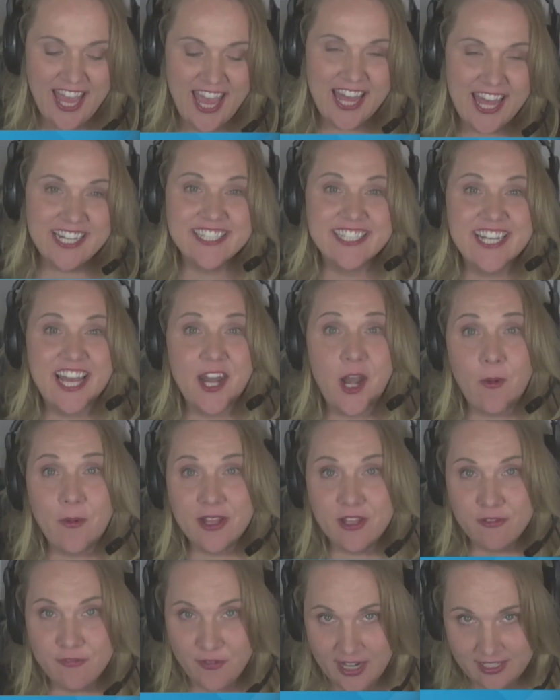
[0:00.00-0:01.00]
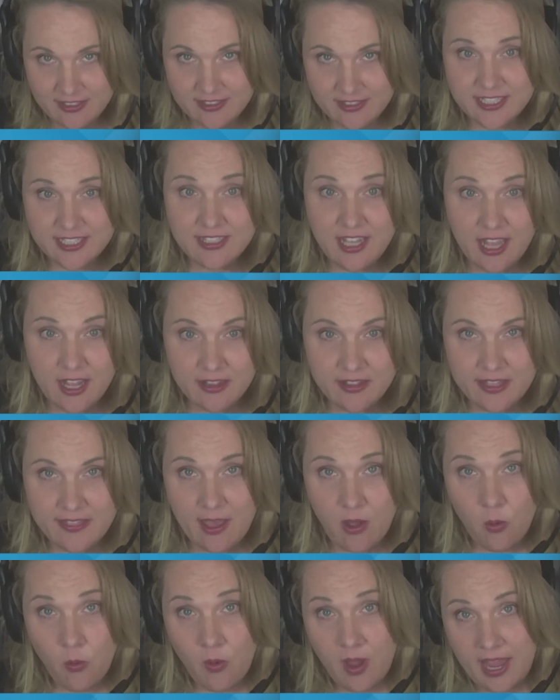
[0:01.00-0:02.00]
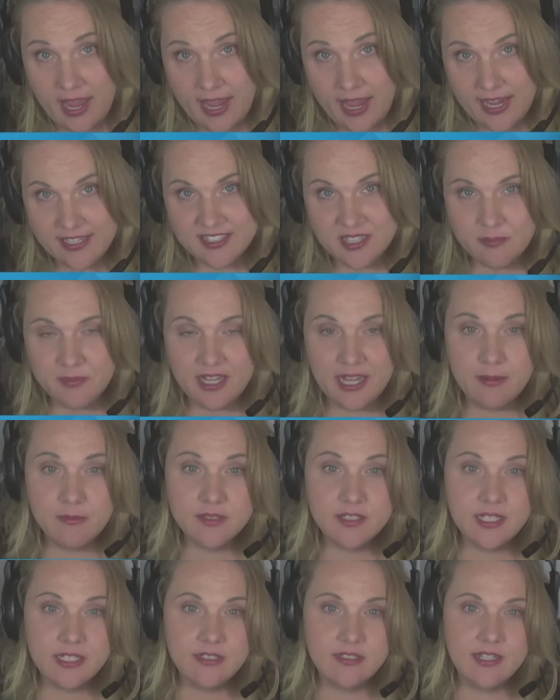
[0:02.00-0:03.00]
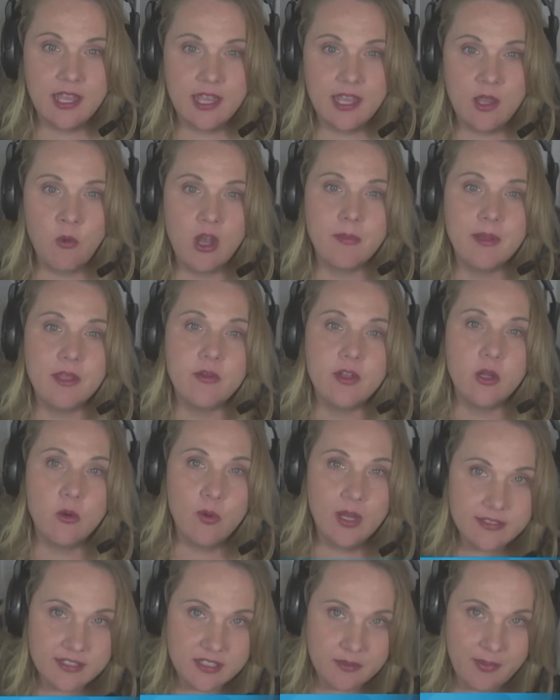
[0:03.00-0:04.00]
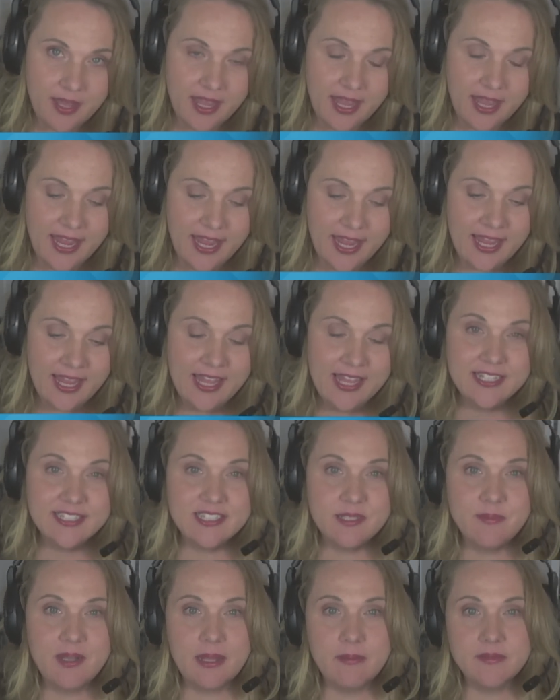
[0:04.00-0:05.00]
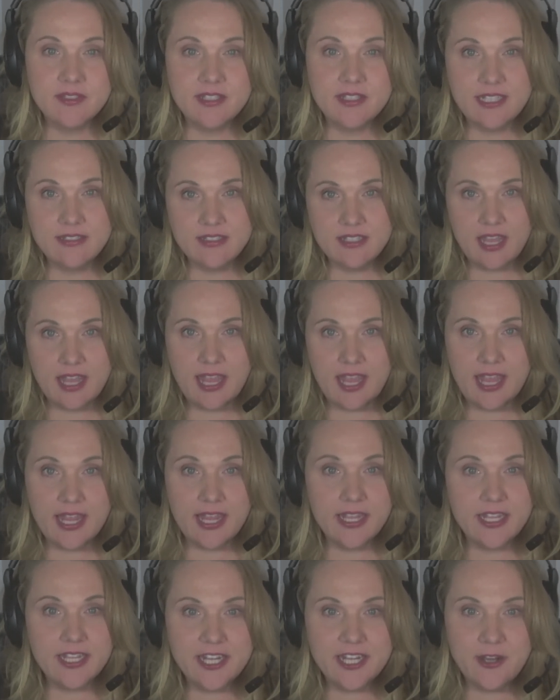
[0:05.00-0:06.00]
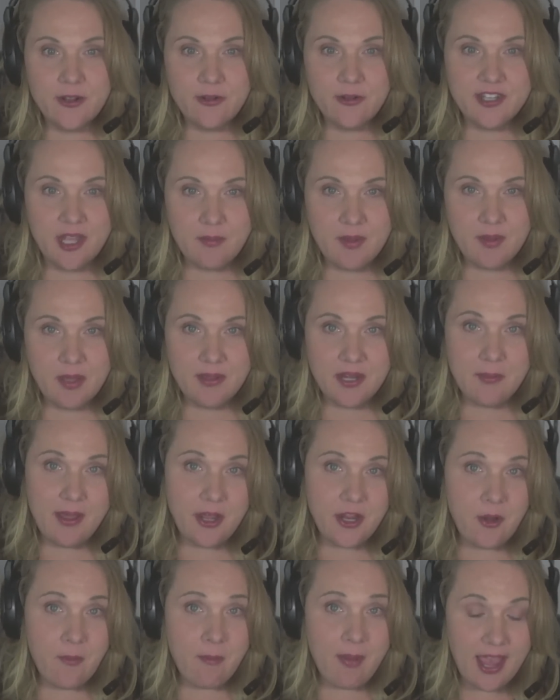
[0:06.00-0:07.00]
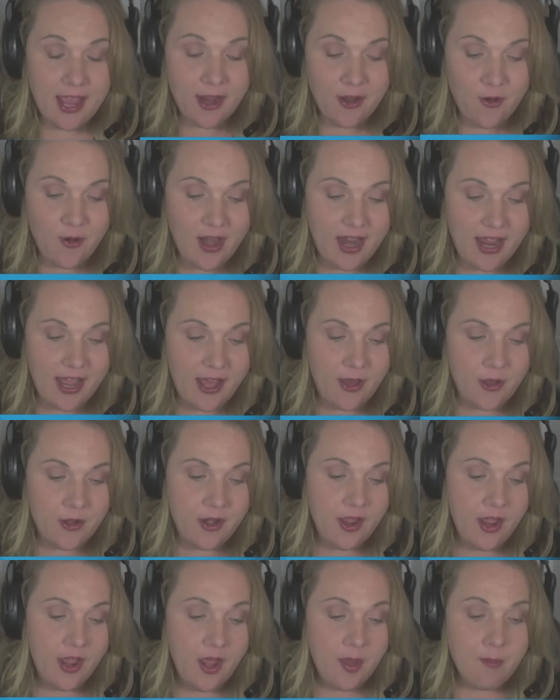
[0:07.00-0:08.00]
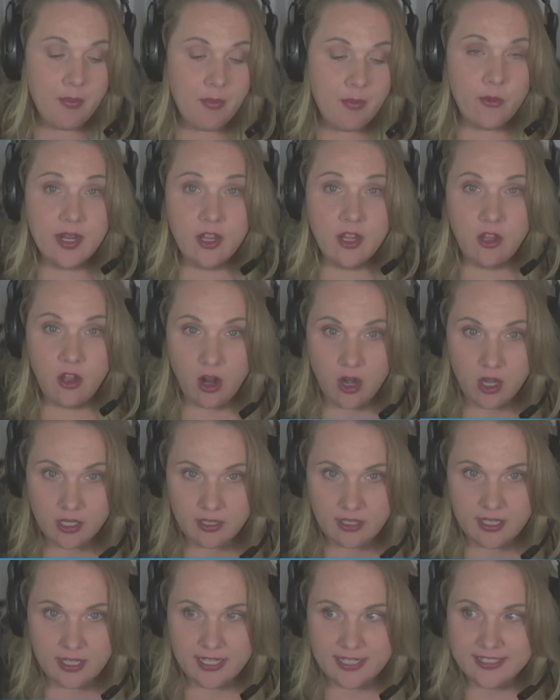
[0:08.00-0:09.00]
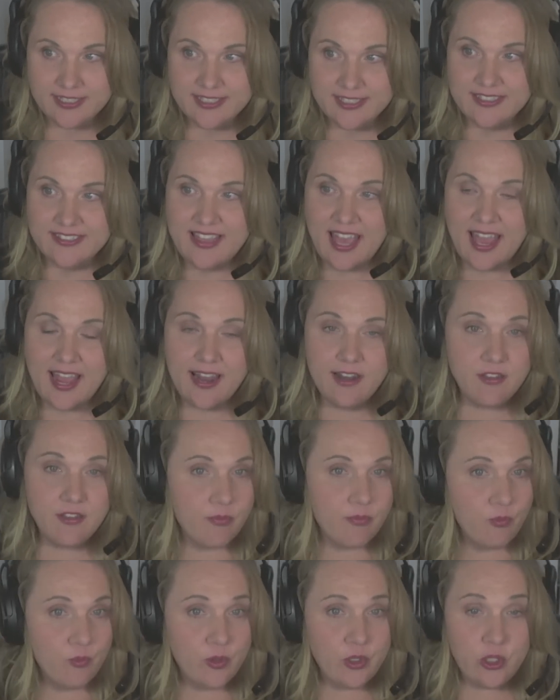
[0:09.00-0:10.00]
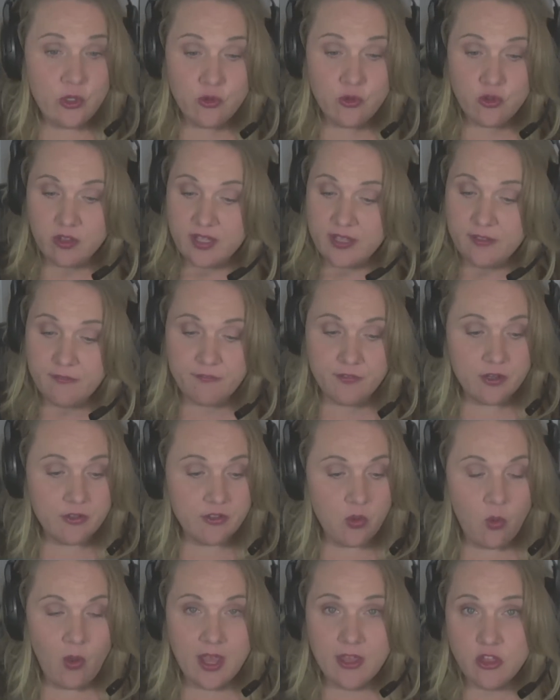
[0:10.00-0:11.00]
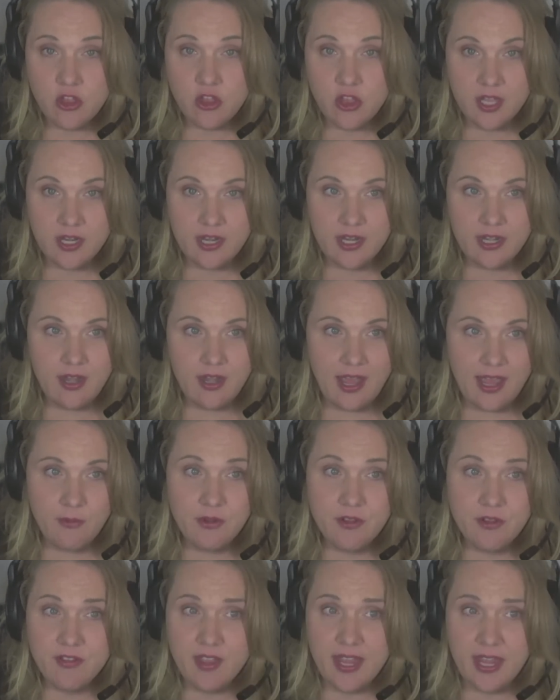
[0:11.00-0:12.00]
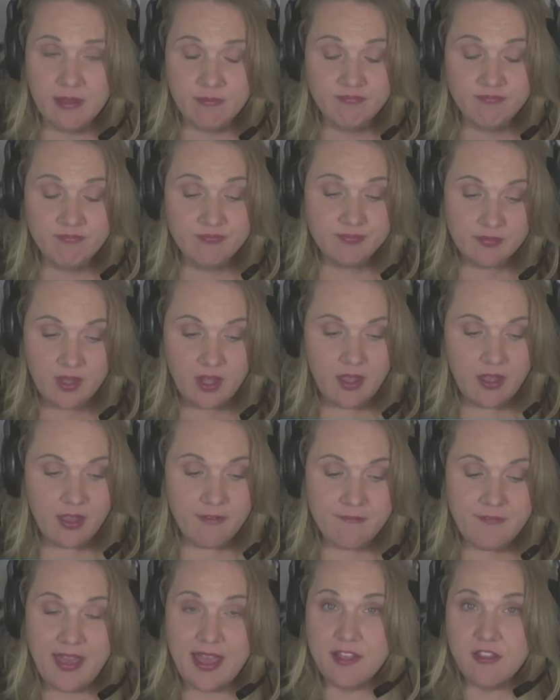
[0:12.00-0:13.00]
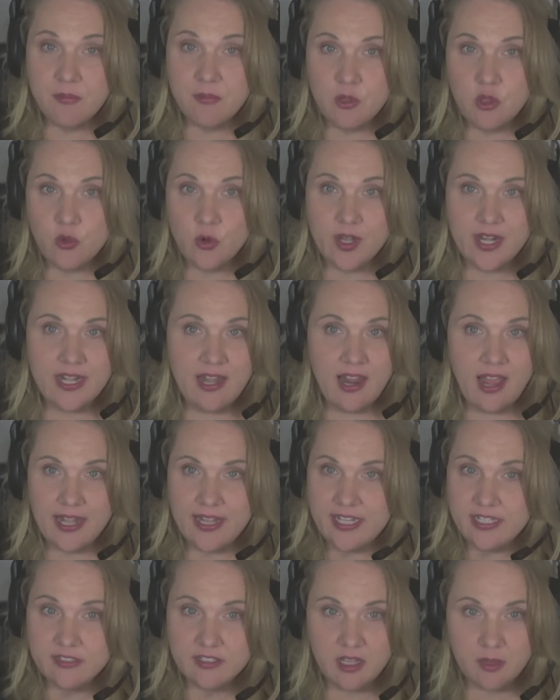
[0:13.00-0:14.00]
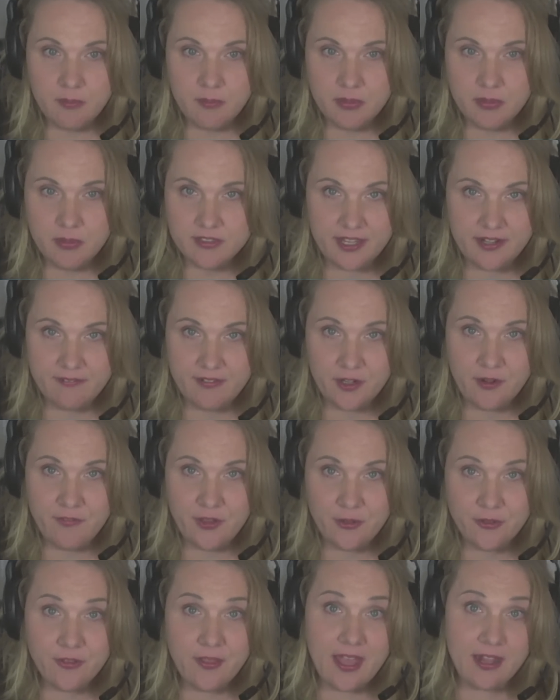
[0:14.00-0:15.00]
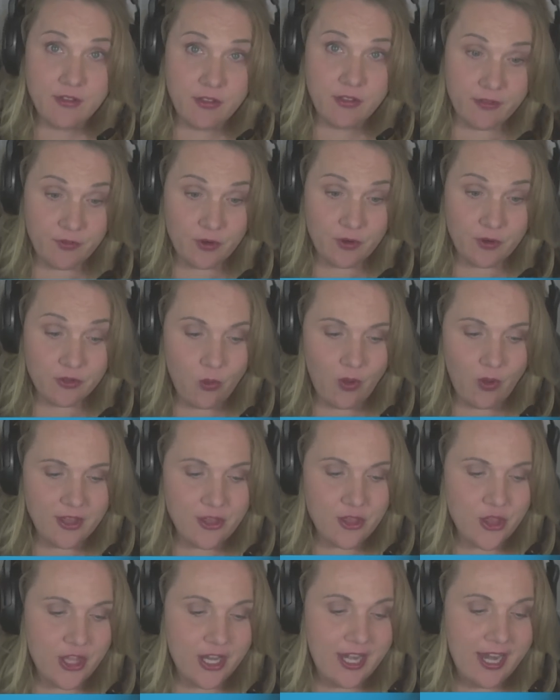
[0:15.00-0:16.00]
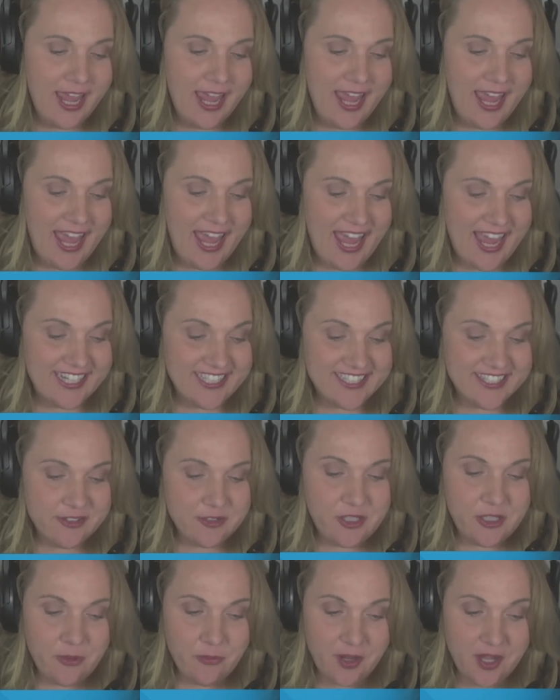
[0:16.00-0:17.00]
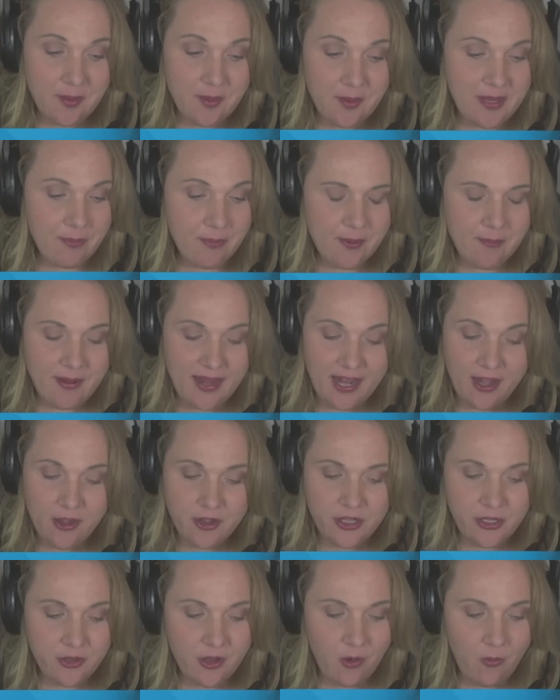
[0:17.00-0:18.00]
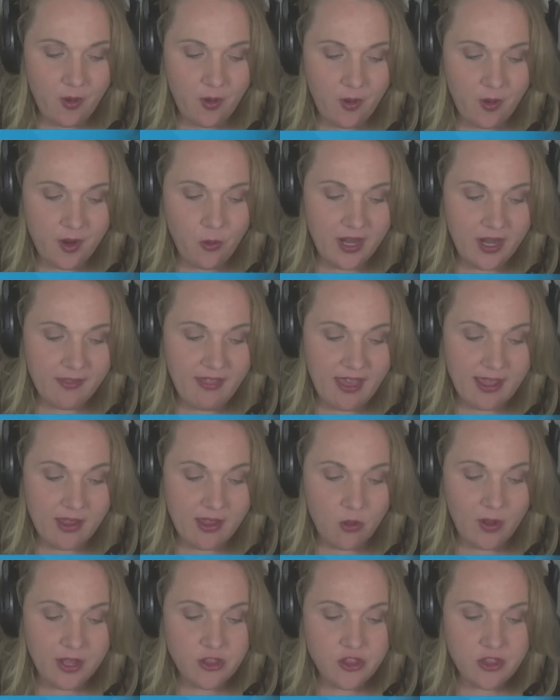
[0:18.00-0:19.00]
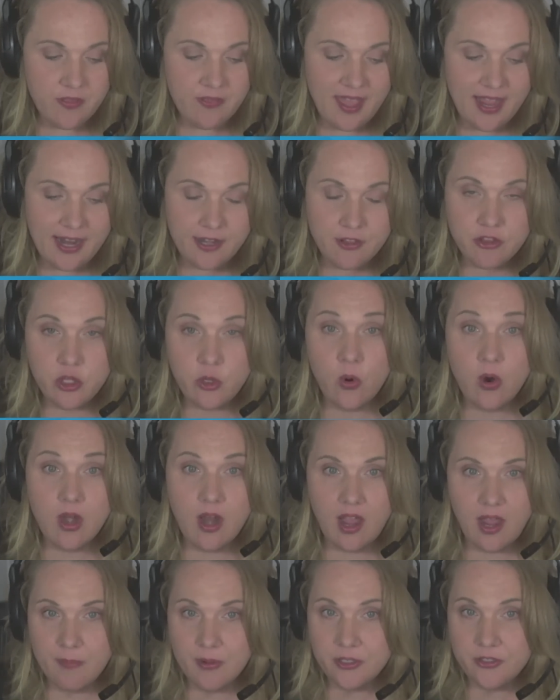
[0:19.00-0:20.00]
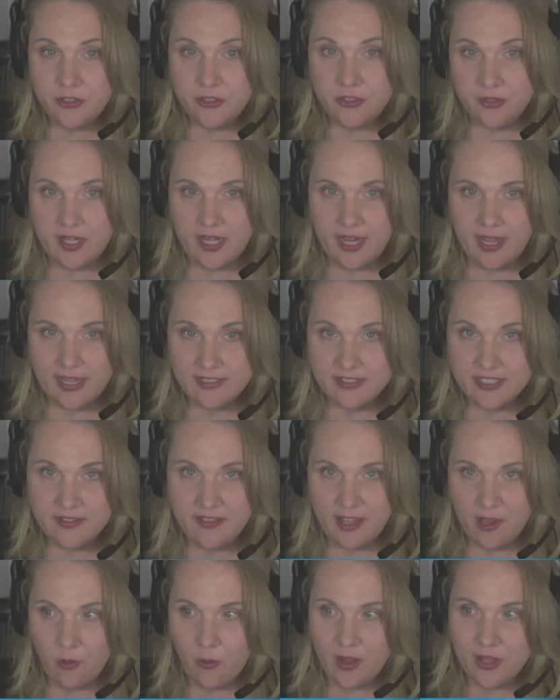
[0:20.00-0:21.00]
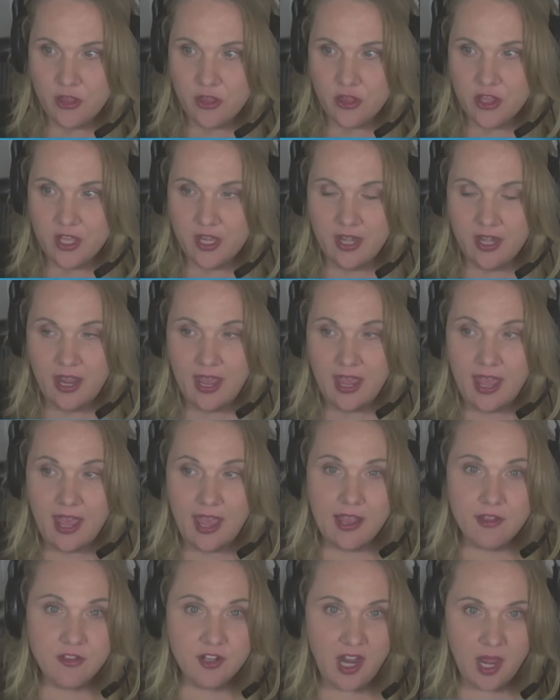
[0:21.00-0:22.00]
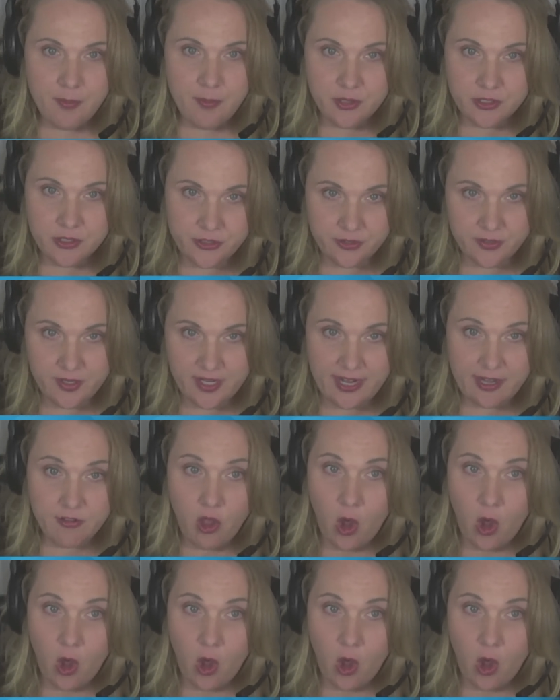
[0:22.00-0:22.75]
And it's not always phrased exactly that way. Sometimes they say, walk me through your resume. Sometimes they say, tell me a bit about your background. But regardless, that's usually the first question. And I would say a vast majority, 90-some% of interviews, that's the first question. And so you want to be prepared. You don't want to wing that question. That's your opportunity. I see that question as an opportunity.